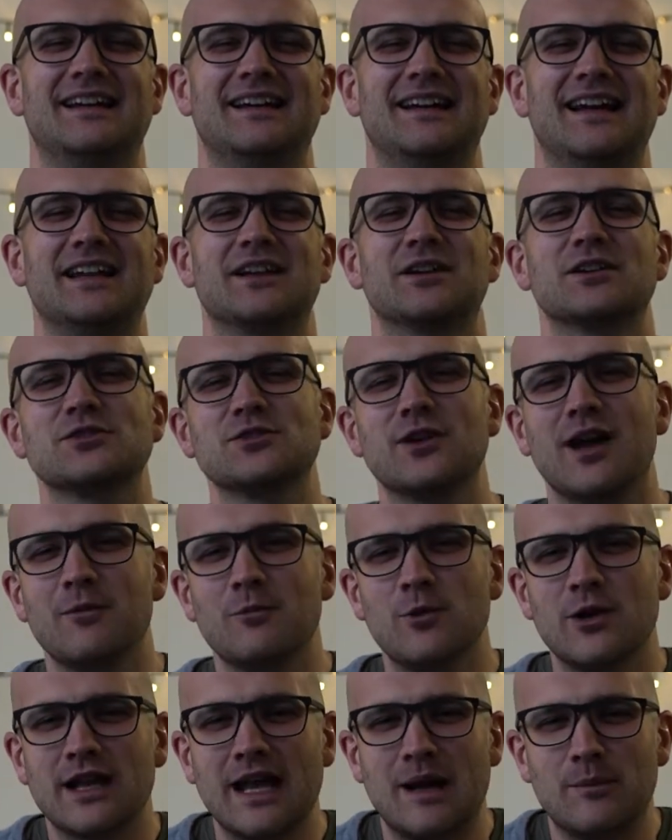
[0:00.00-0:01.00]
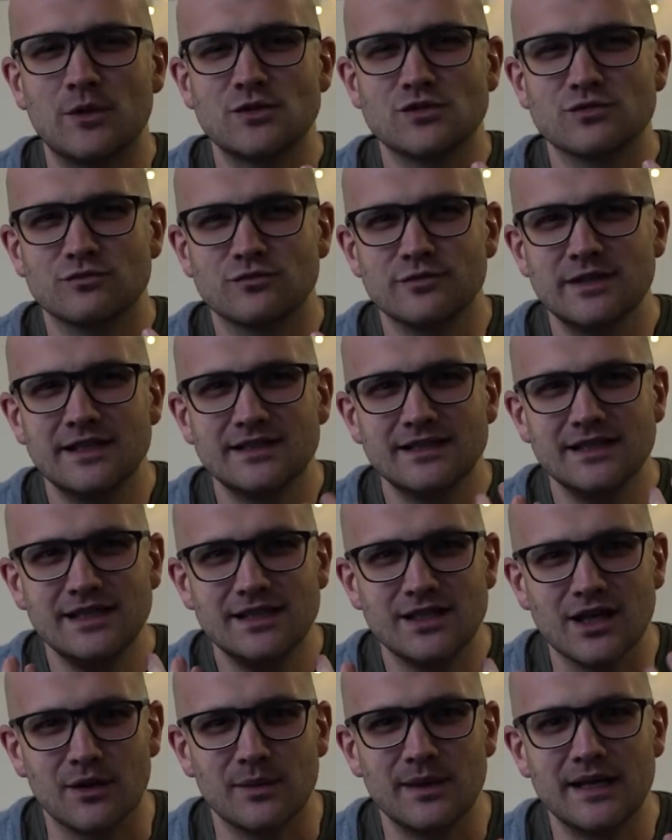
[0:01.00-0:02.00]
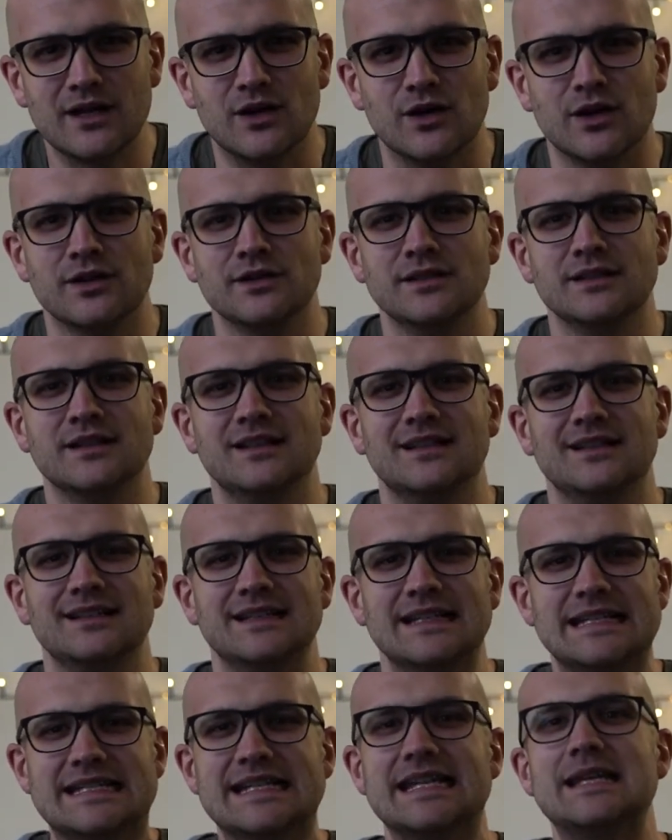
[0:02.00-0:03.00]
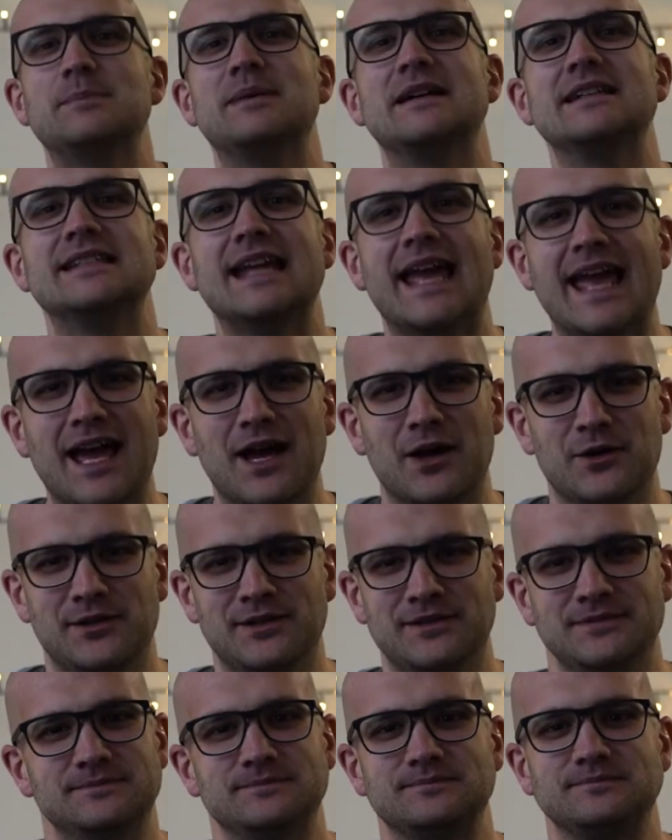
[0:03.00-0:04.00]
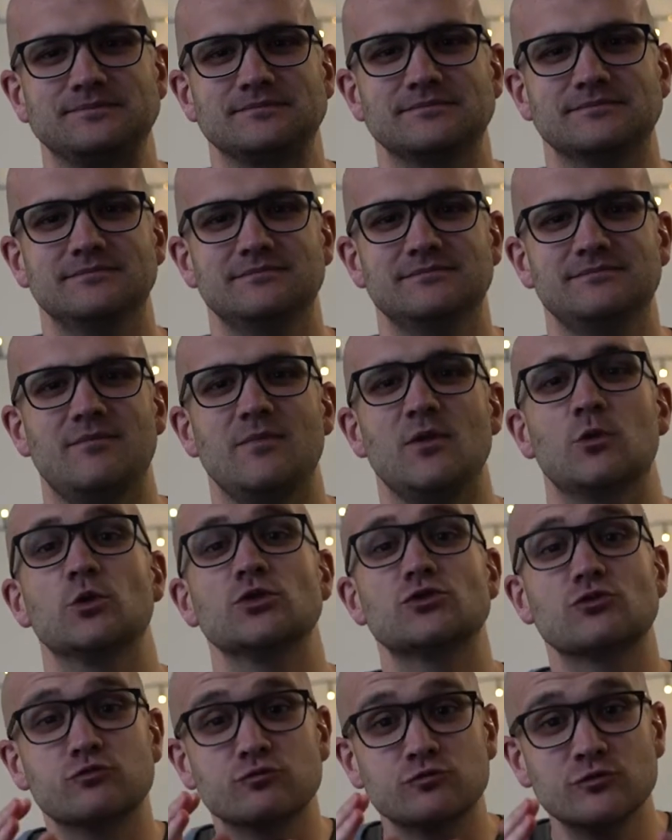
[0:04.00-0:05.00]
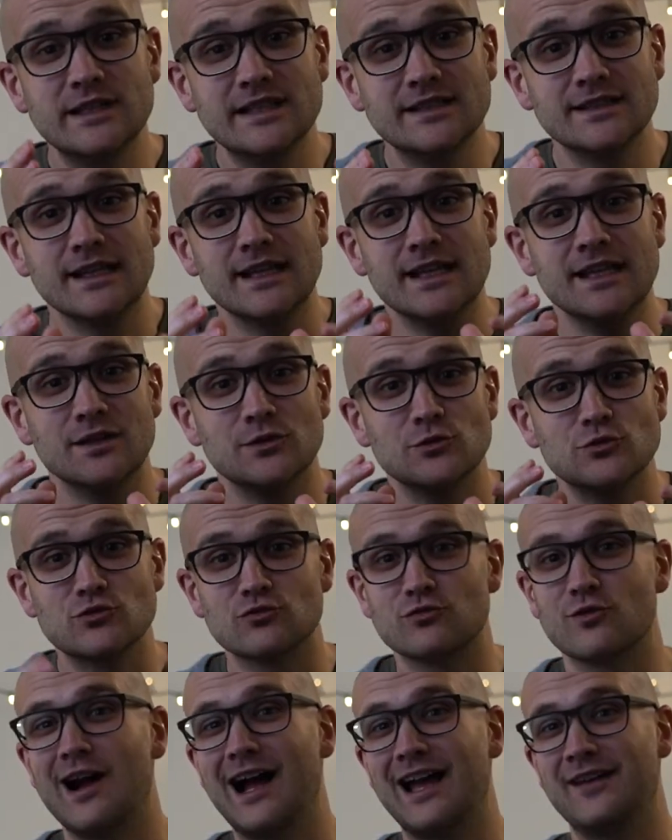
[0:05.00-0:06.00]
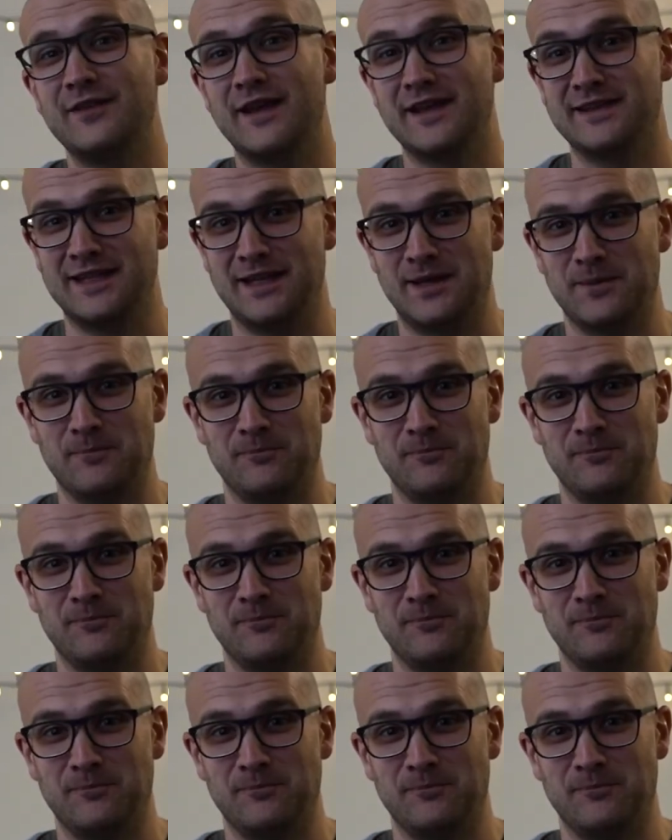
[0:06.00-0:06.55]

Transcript: And you got to try and work out what's really going on deeper down. What's really driving them?